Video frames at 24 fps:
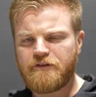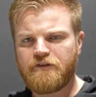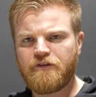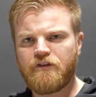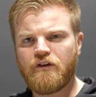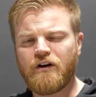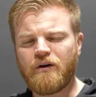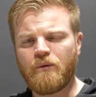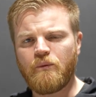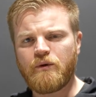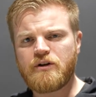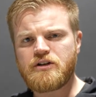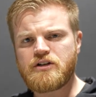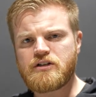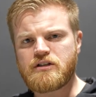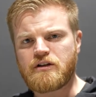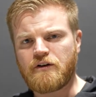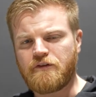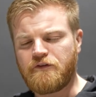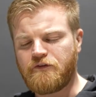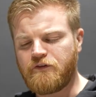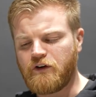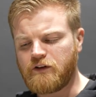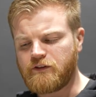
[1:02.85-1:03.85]
foot, which is
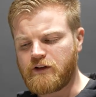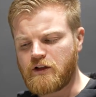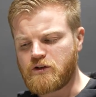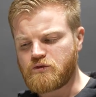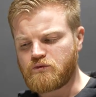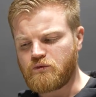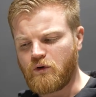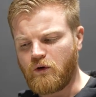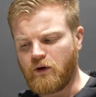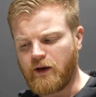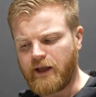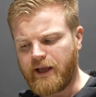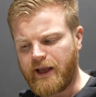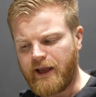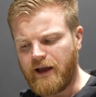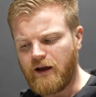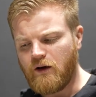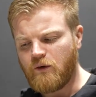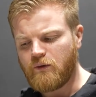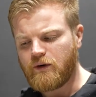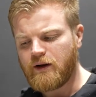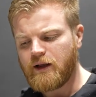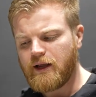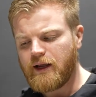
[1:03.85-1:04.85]
the foot that's rolling
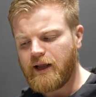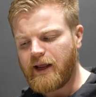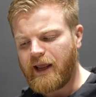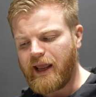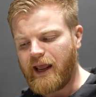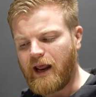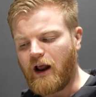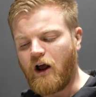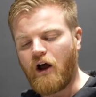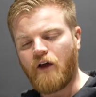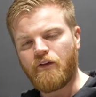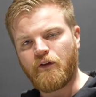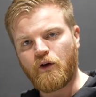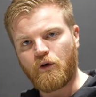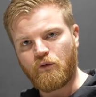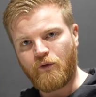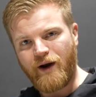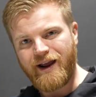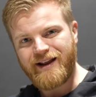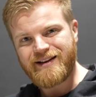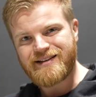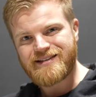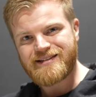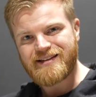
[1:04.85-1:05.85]
out on the
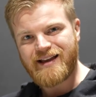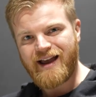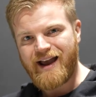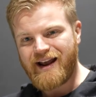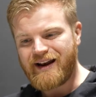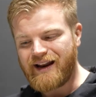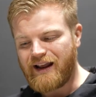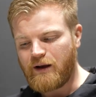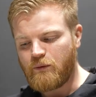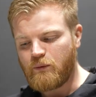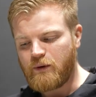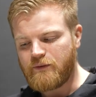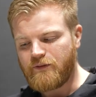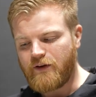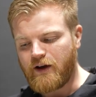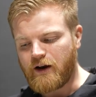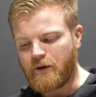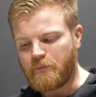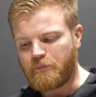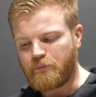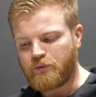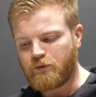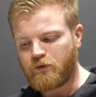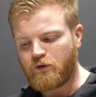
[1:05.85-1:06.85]
right side, and we've got
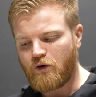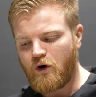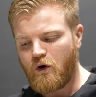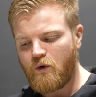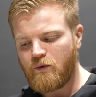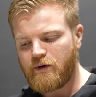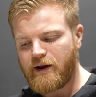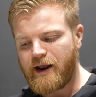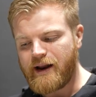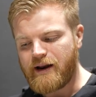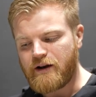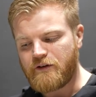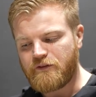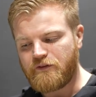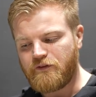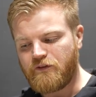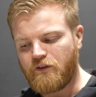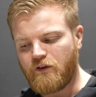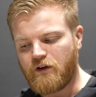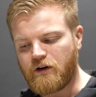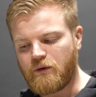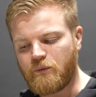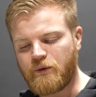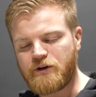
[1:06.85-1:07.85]
a pronated
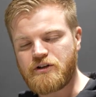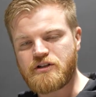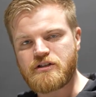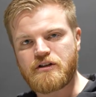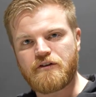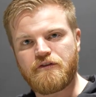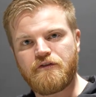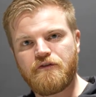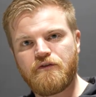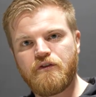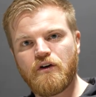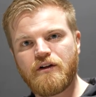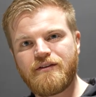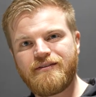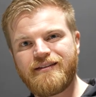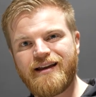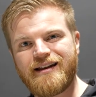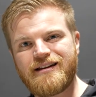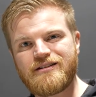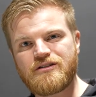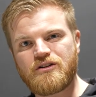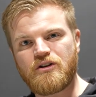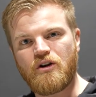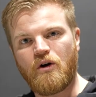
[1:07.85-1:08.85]
foot, which is a foot
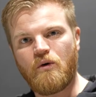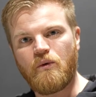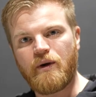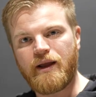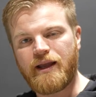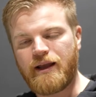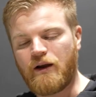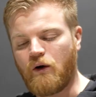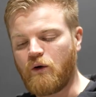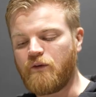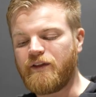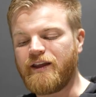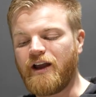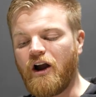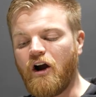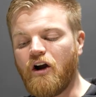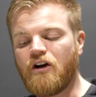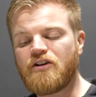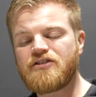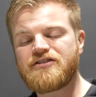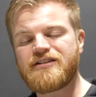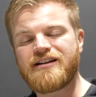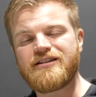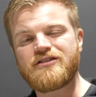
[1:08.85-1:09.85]
that is going, or the
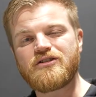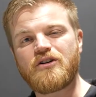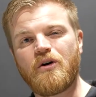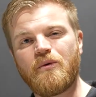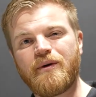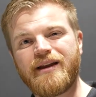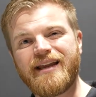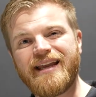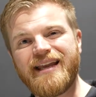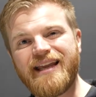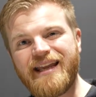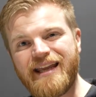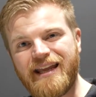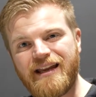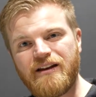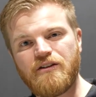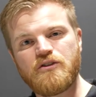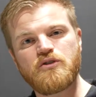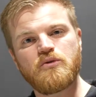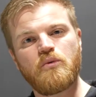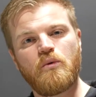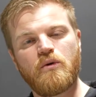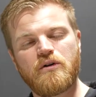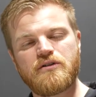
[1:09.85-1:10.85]
arch that is going in
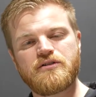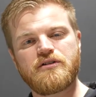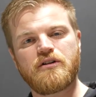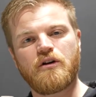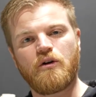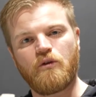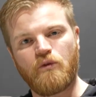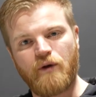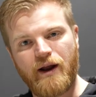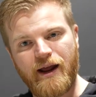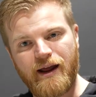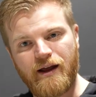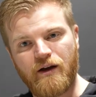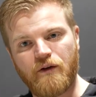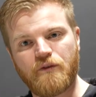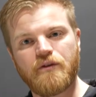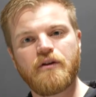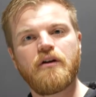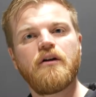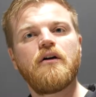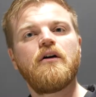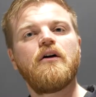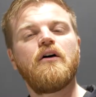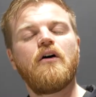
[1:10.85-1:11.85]
towards the ground
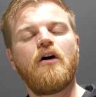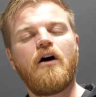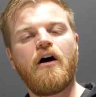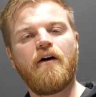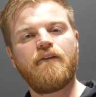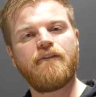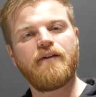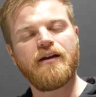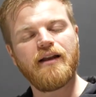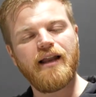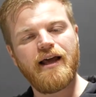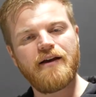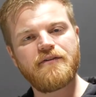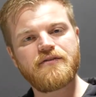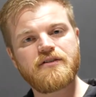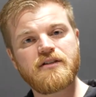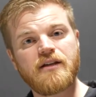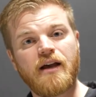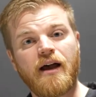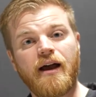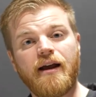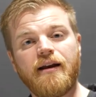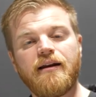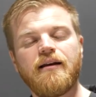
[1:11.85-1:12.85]
on the left
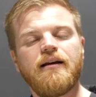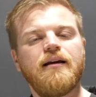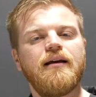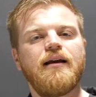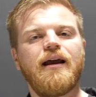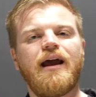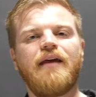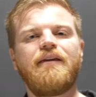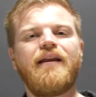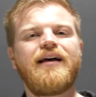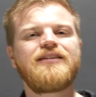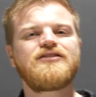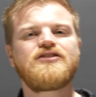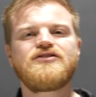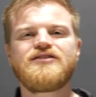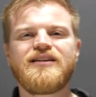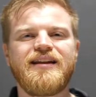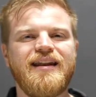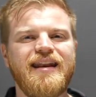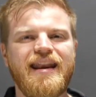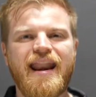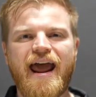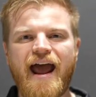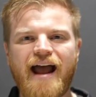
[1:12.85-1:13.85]
side. And that's just a
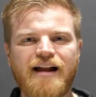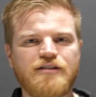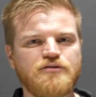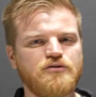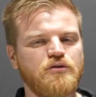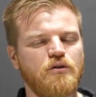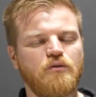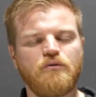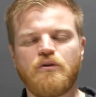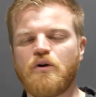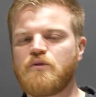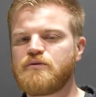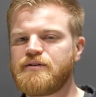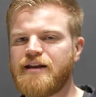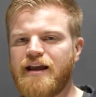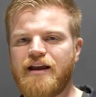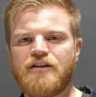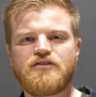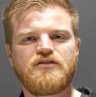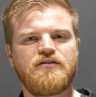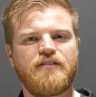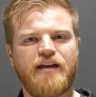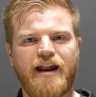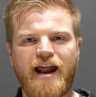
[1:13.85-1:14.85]
natural
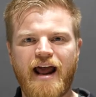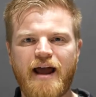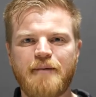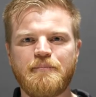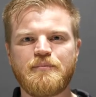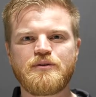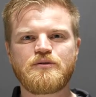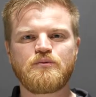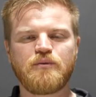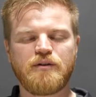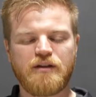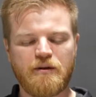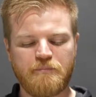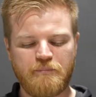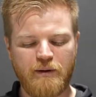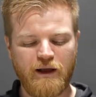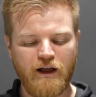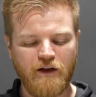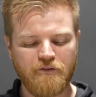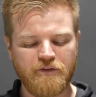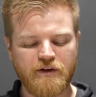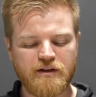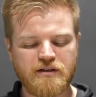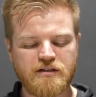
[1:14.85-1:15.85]
rotation that happens within the
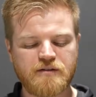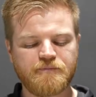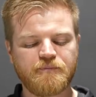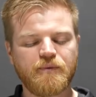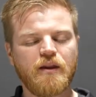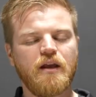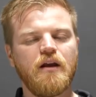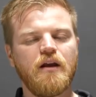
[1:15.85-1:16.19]
pelvis.